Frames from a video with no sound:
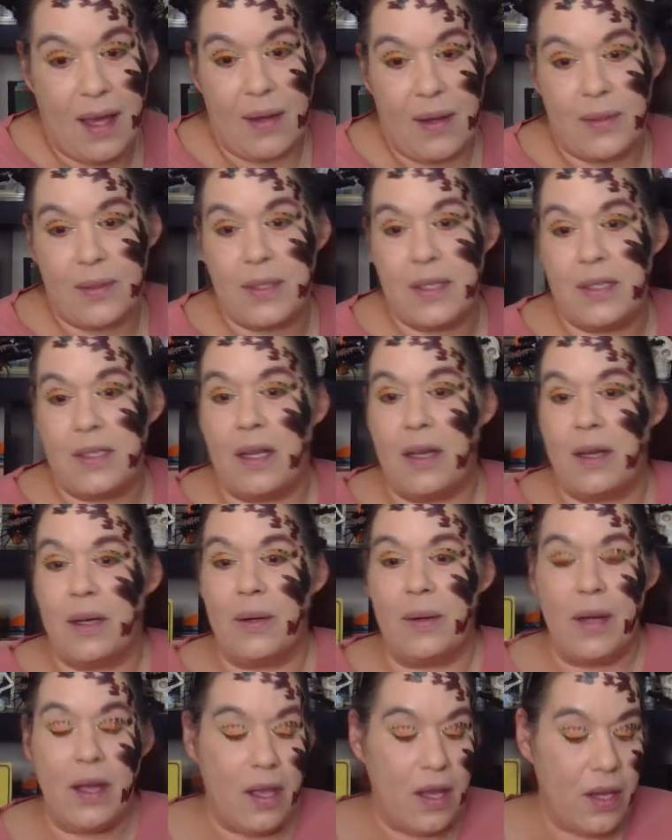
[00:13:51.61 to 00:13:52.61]
So,
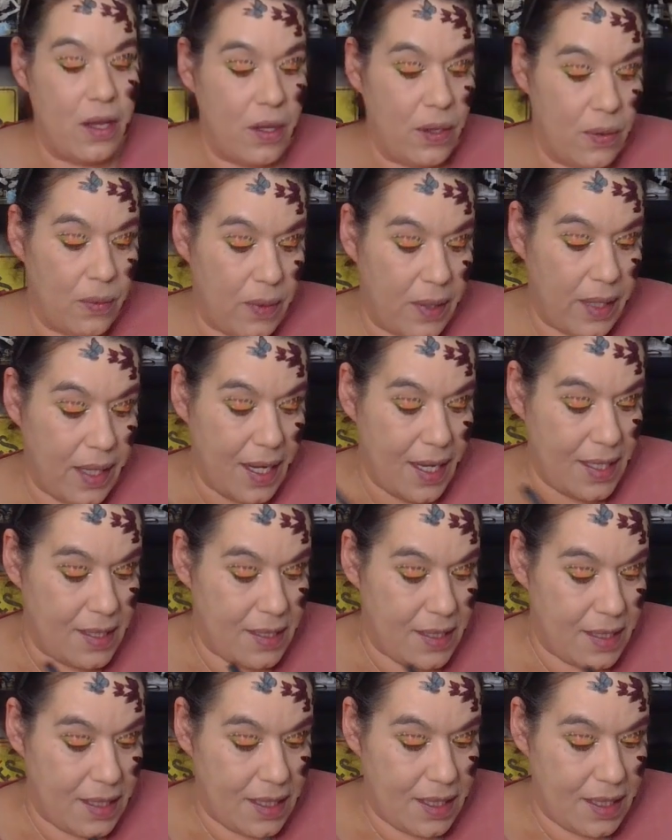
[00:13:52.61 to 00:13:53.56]
what I did